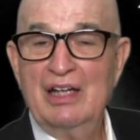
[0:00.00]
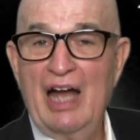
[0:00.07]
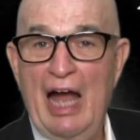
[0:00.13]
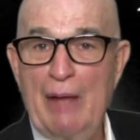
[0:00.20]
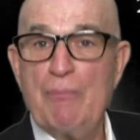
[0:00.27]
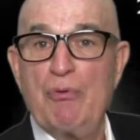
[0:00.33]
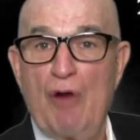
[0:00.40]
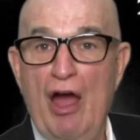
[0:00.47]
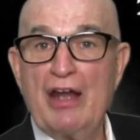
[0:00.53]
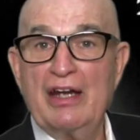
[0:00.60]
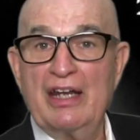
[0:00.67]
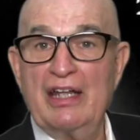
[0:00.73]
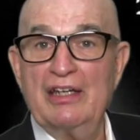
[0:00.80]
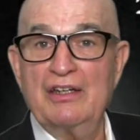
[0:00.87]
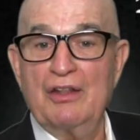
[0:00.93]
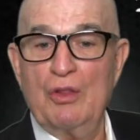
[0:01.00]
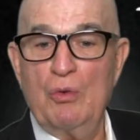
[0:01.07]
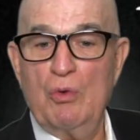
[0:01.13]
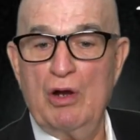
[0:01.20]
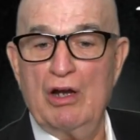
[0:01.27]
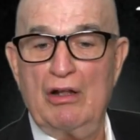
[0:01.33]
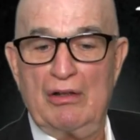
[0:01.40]
I brought it into the
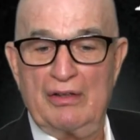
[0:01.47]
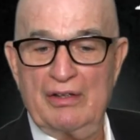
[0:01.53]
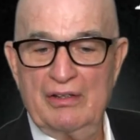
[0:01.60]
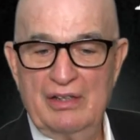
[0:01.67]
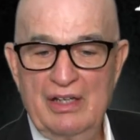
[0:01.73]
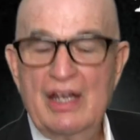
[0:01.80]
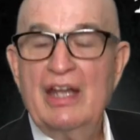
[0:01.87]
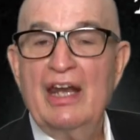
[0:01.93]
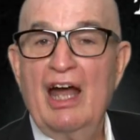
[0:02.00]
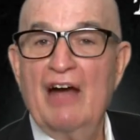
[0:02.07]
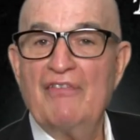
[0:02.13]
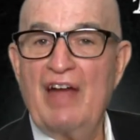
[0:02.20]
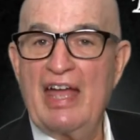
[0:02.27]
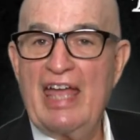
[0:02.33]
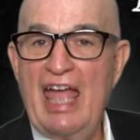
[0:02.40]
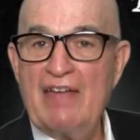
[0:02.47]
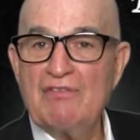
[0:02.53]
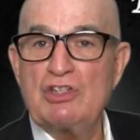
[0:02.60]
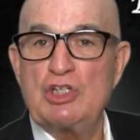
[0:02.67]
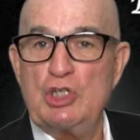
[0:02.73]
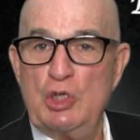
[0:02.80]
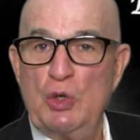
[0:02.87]
world. Now, if I gave
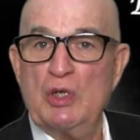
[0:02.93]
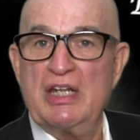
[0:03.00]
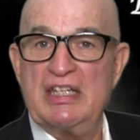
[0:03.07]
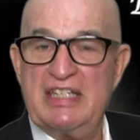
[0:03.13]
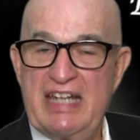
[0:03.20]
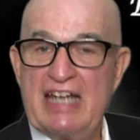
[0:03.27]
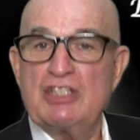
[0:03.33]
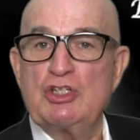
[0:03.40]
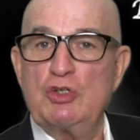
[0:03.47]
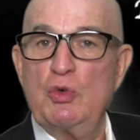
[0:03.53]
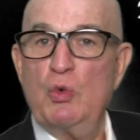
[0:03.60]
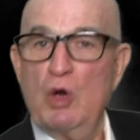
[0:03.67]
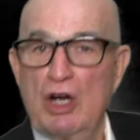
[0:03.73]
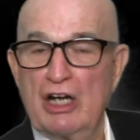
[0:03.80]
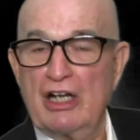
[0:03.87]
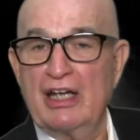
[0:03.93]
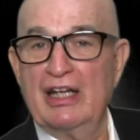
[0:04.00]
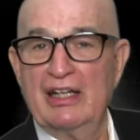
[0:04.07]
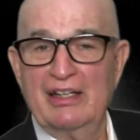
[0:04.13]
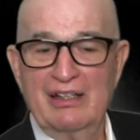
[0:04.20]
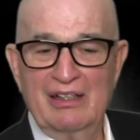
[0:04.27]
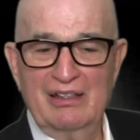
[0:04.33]
it to you and it doesn't work,
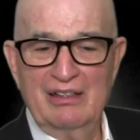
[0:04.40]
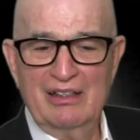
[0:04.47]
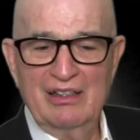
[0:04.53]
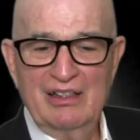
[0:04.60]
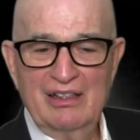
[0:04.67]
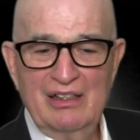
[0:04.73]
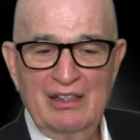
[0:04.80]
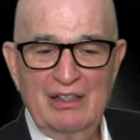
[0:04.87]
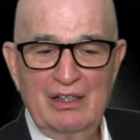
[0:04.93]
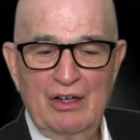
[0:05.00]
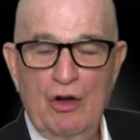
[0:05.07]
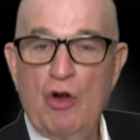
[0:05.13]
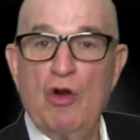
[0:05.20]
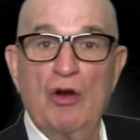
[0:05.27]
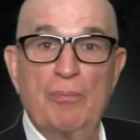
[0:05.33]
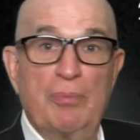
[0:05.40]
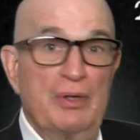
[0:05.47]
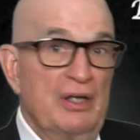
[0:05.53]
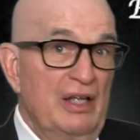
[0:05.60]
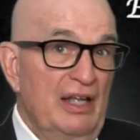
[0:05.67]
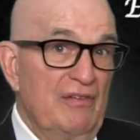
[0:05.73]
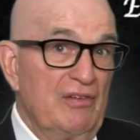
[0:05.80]
or
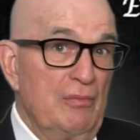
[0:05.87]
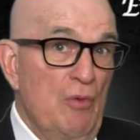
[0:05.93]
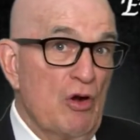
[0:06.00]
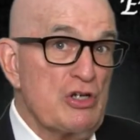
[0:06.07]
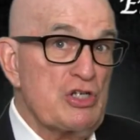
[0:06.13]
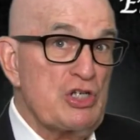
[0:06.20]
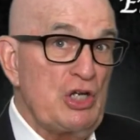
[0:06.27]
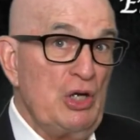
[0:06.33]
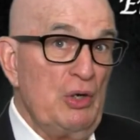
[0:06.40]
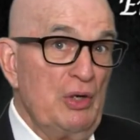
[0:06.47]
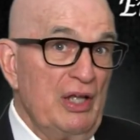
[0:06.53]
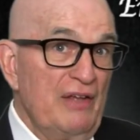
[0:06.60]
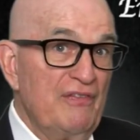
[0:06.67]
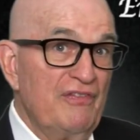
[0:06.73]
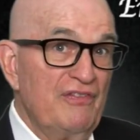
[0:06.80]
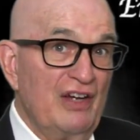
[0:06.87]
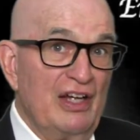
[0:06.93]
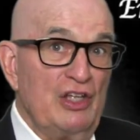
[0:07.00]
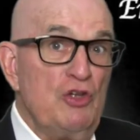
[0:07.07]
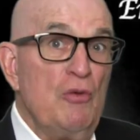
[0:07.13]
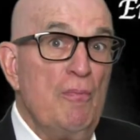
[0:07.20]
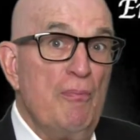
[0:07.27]
even more so, if
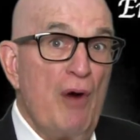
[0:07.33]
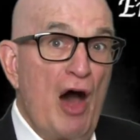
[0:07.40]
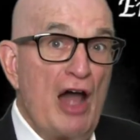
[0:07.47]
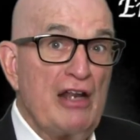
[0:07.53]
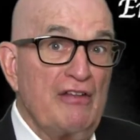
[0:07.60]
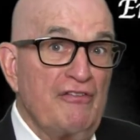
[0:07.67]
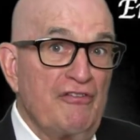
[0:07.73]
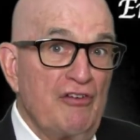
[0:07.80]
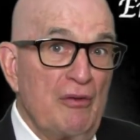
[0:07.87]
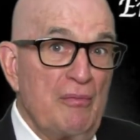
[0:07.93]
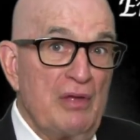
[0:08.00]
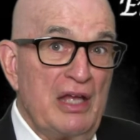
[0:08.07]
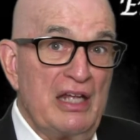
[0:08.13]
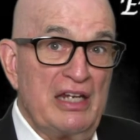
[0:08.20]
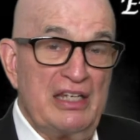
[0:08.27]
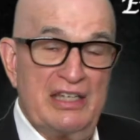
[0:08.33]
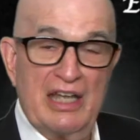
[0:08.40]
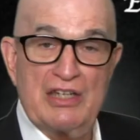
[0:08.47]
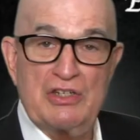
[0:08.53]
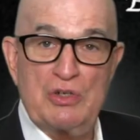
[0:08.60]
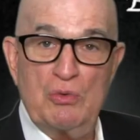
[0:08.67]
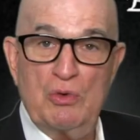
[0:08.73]
you bought it from me and it
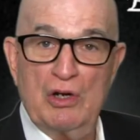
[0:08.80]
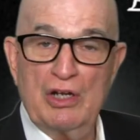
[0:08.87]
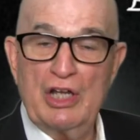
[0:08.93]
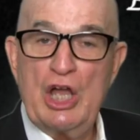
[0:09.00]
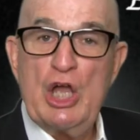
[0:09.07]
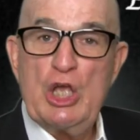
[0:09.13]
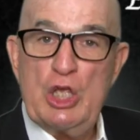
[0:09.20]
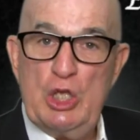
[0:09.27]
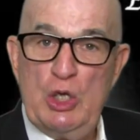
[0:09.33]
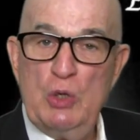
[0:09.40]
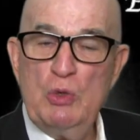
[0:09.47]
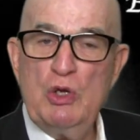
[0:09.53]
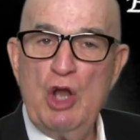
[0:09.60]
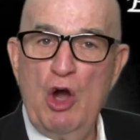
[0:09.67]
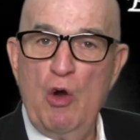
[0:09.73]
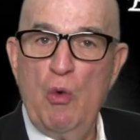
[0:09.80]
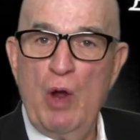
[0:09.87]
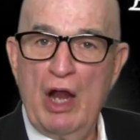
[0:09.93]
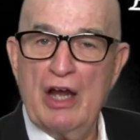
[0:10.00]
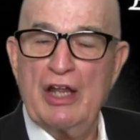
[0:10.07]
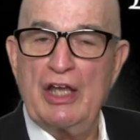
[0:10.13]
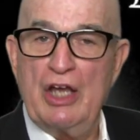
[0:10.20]
doesn't work, you know
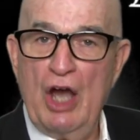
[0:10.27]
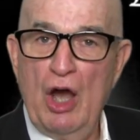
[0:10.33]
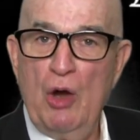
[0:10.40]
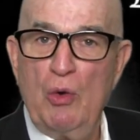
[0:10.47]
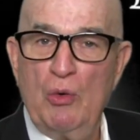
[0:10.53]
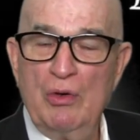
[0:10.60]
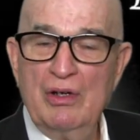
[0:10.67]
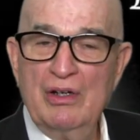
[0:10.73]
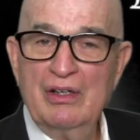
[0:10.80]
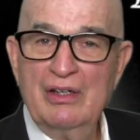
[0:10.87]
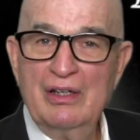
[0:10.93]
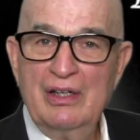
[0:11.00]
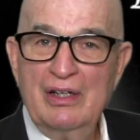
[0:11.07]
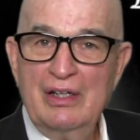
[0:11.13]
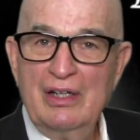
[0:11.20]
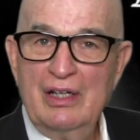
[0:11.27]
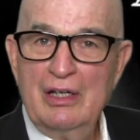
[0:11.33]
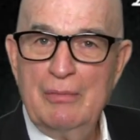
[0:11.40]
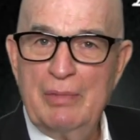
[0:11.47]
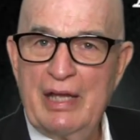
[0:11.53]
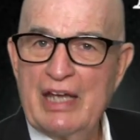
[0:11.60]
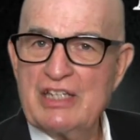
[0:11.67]
where to go.
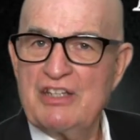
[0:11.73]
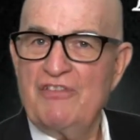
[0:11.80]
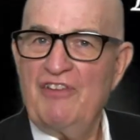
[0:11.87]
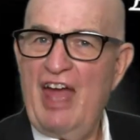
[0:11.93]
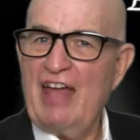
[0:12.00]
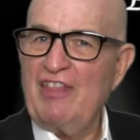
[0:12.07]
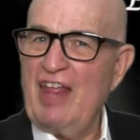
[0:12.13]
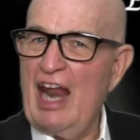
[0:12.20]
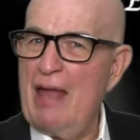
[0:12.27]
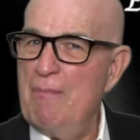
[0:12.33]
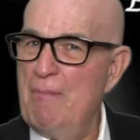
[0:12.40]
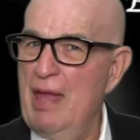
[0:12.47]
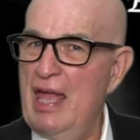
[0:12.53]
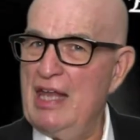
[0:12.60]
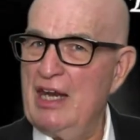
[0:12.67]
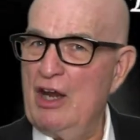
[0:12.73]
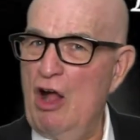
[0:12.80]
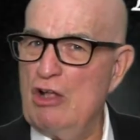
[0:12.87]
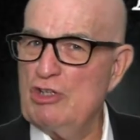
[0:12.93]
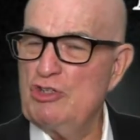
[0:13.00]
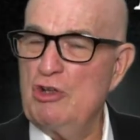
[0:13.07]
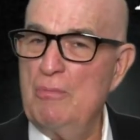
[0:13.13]
Because the fact that I made it
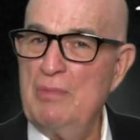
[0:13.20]
also